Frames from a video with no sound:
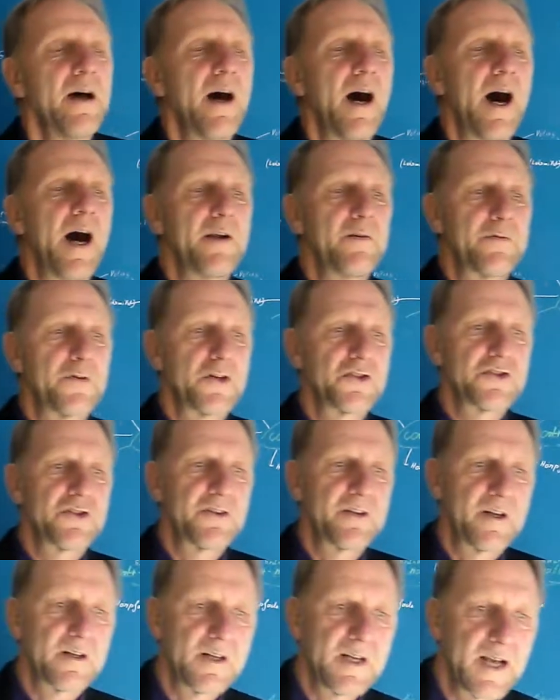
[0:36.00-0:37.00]

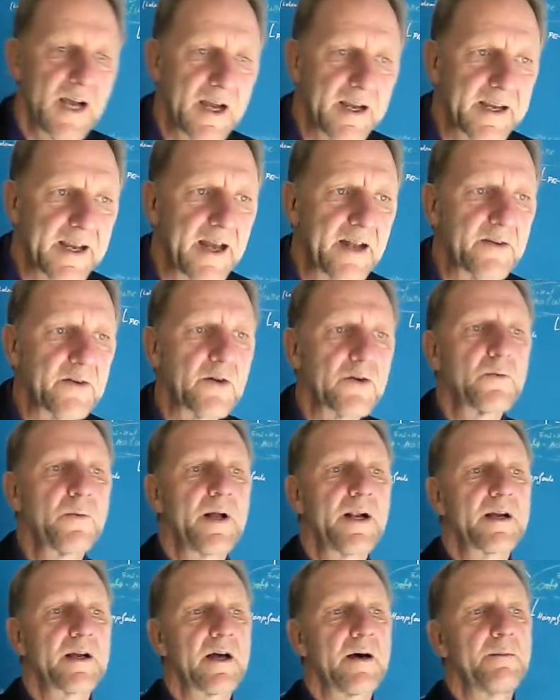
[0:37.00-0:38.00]
Unfortunately, I cannot
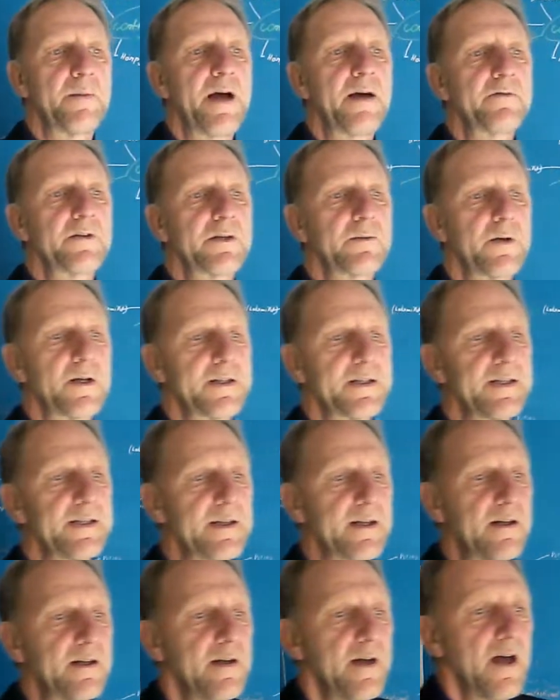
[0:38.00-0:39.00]
welcome everyone
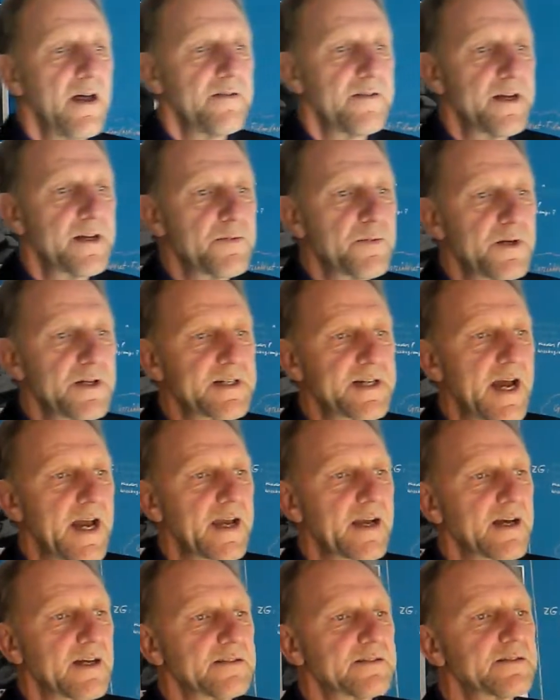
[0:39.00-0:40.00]
here. That will
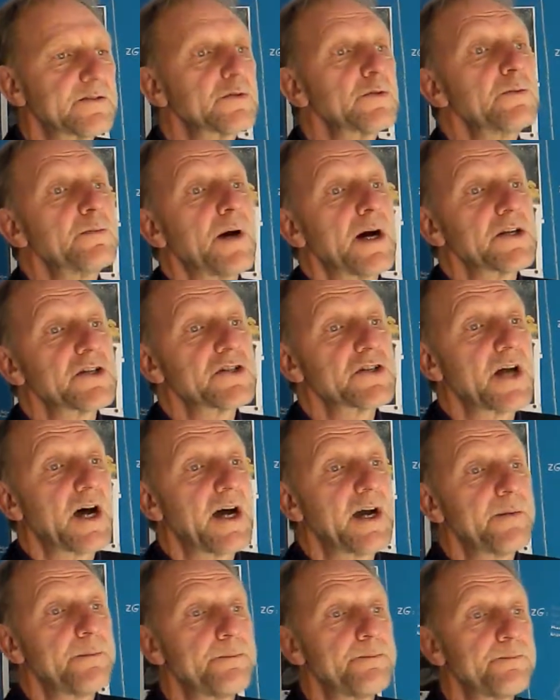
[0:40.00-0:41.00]
take us too much
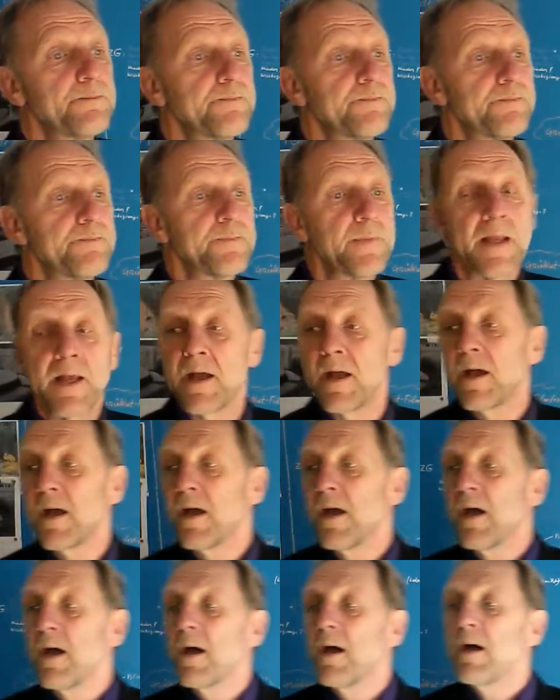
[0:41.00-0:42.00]
time.
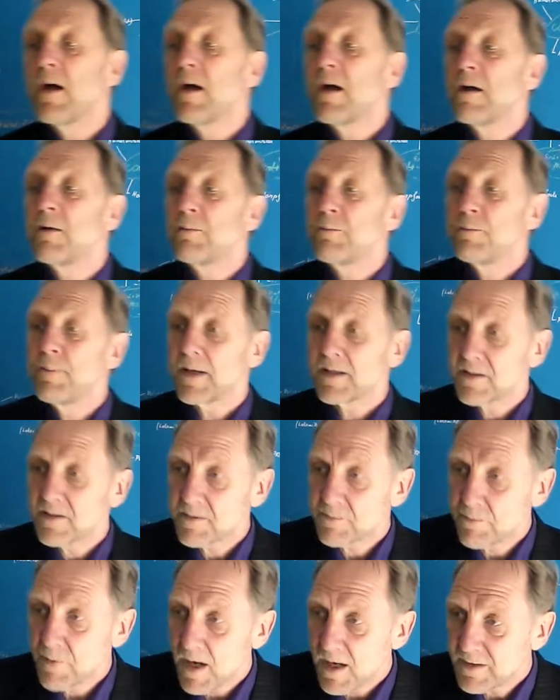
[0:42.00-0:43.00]
But
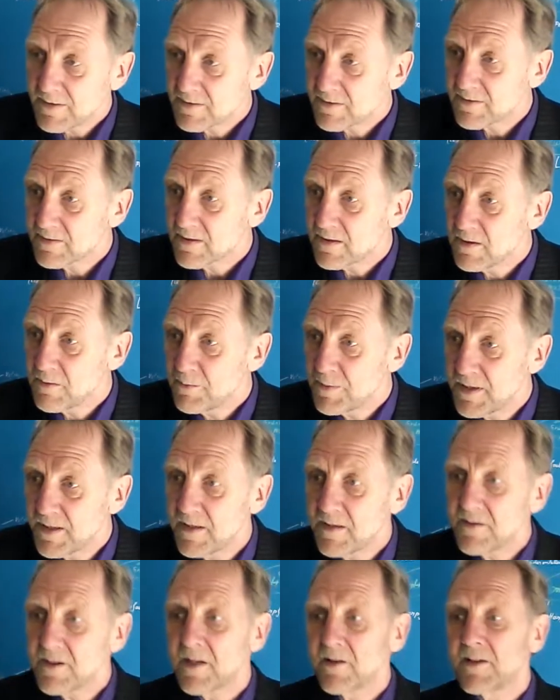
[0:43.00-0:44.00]
it might still be
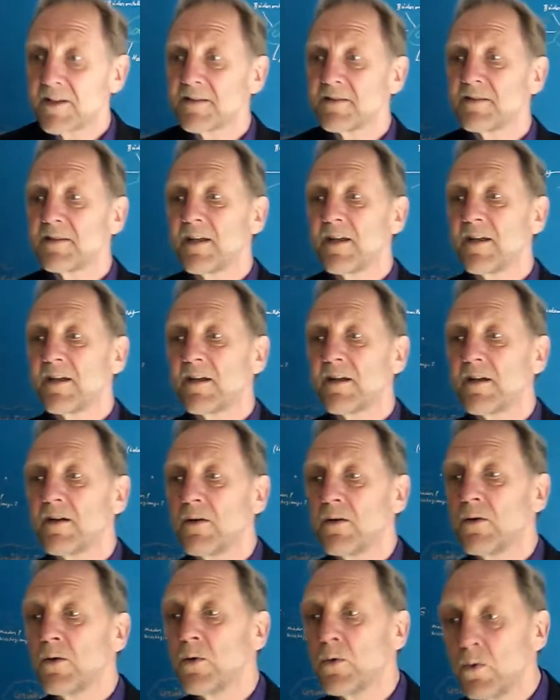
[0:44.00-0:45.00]
interesting
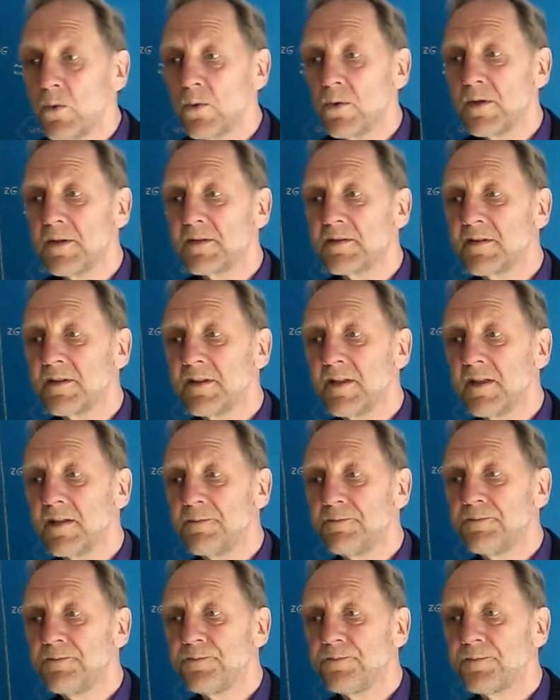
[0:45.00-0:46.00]
who is here.
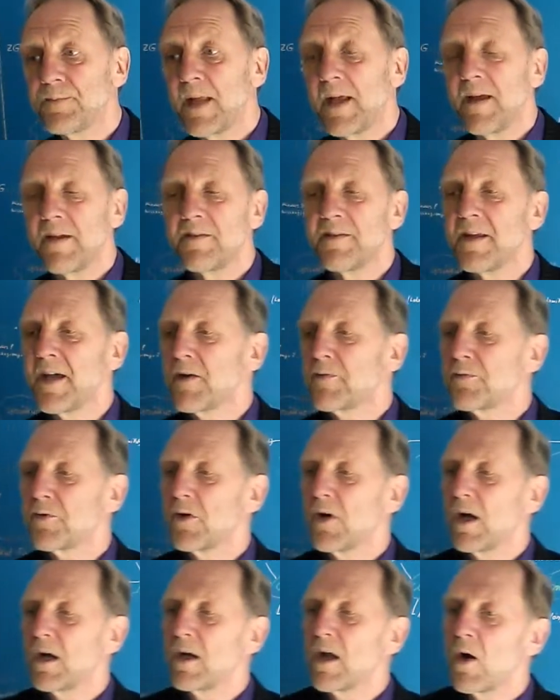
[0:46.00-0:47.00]

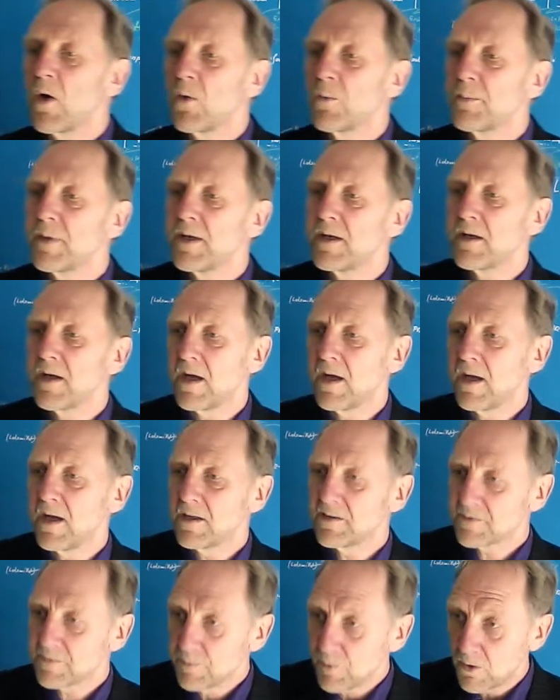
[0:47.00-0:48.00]
Therefore, allow me
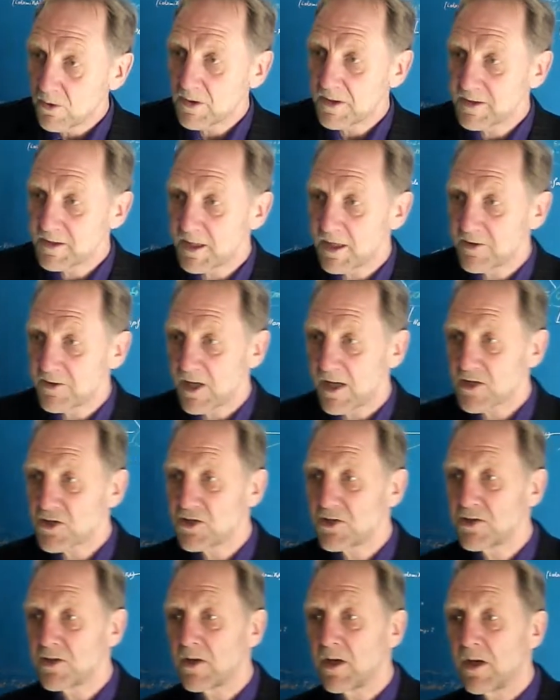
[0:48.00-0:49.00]
a small
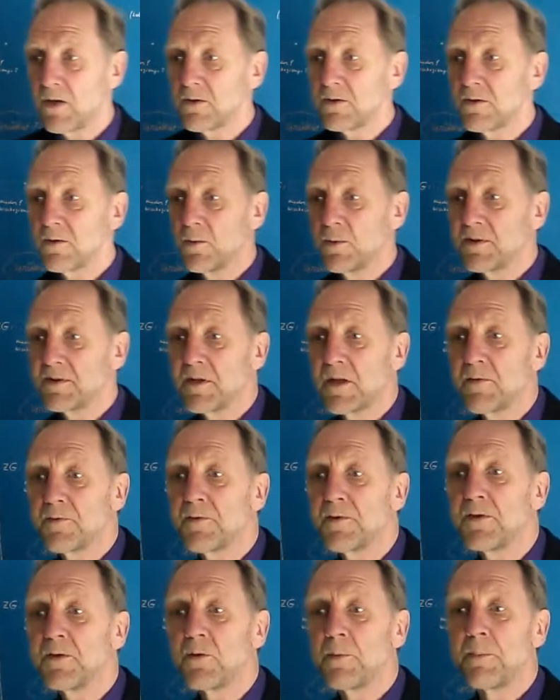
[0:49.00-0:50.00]
introduction round with a
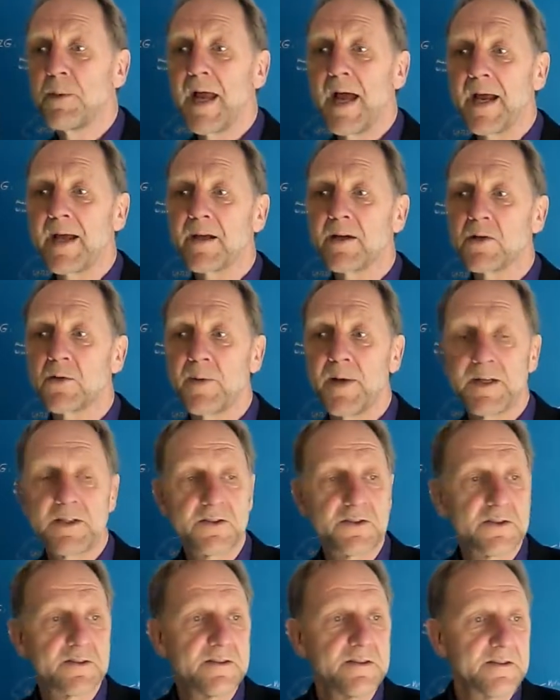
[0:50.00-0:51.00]
few blanket
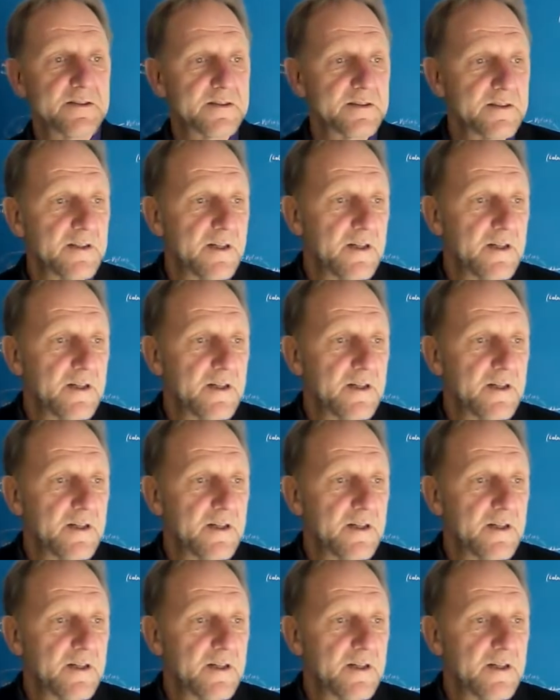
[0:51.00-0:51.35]
questions.